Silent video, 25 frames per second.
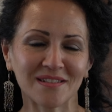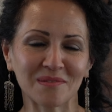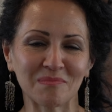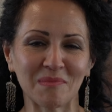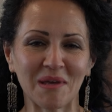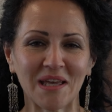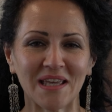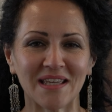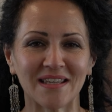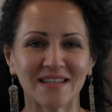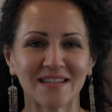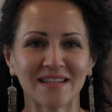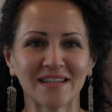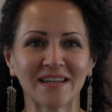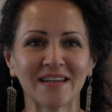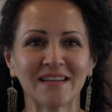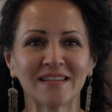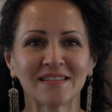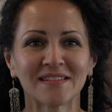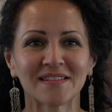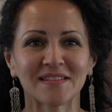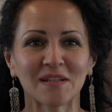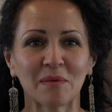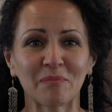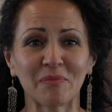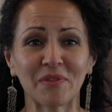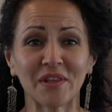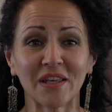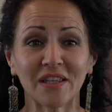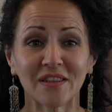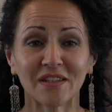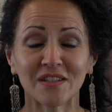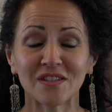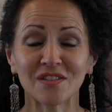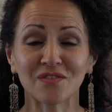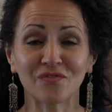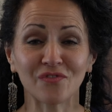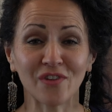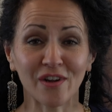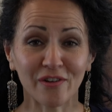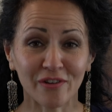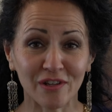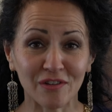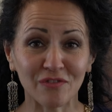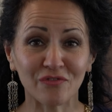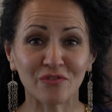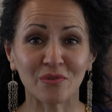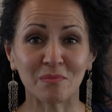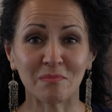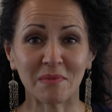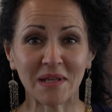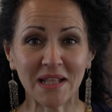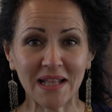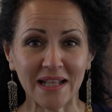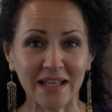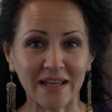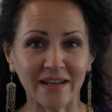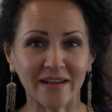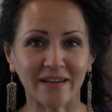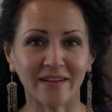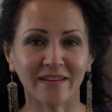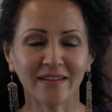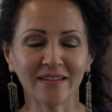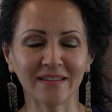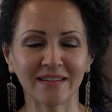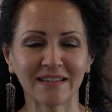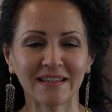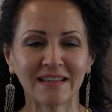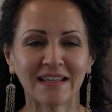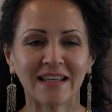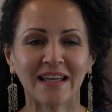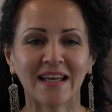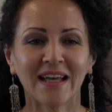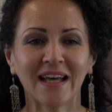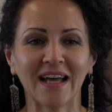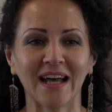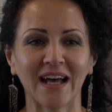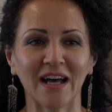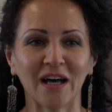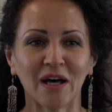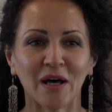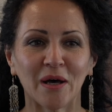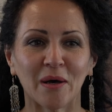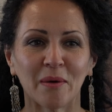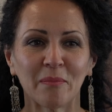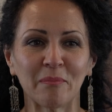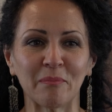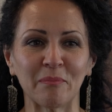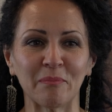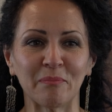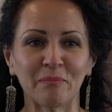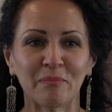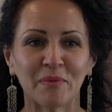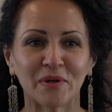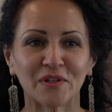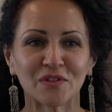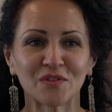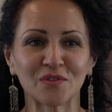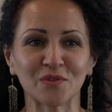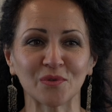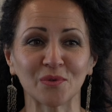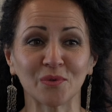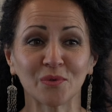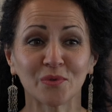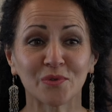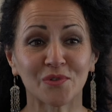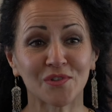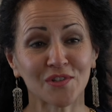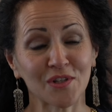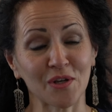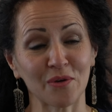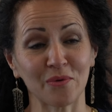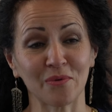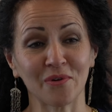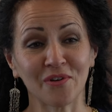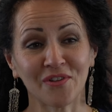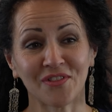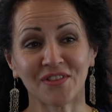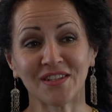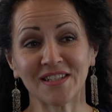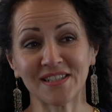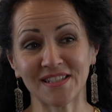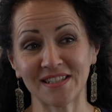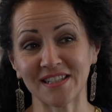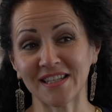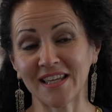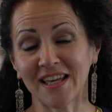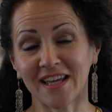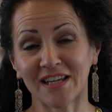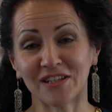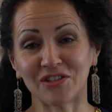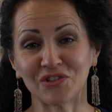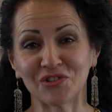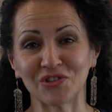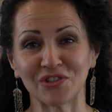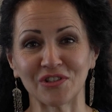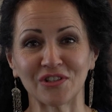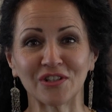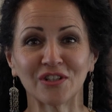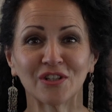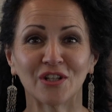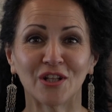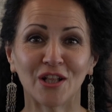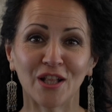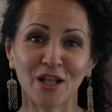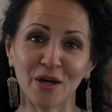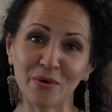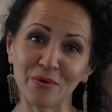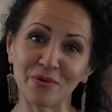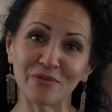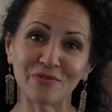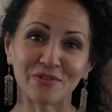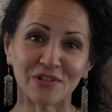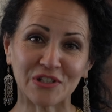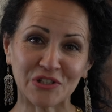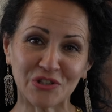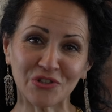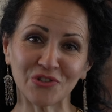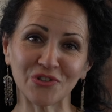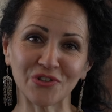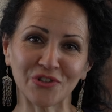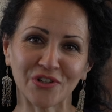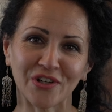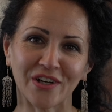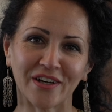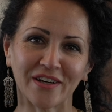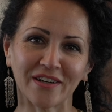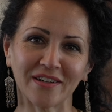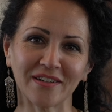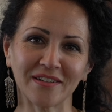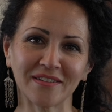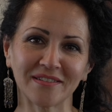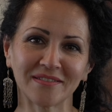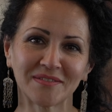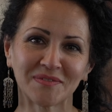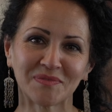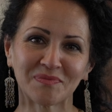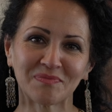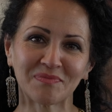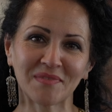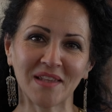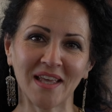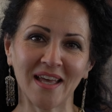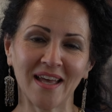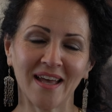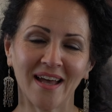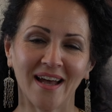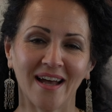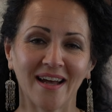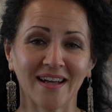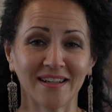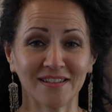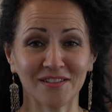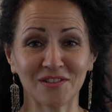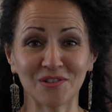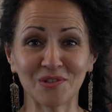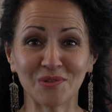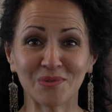to make something that's very familiar, but also on this occasion lower in sugar and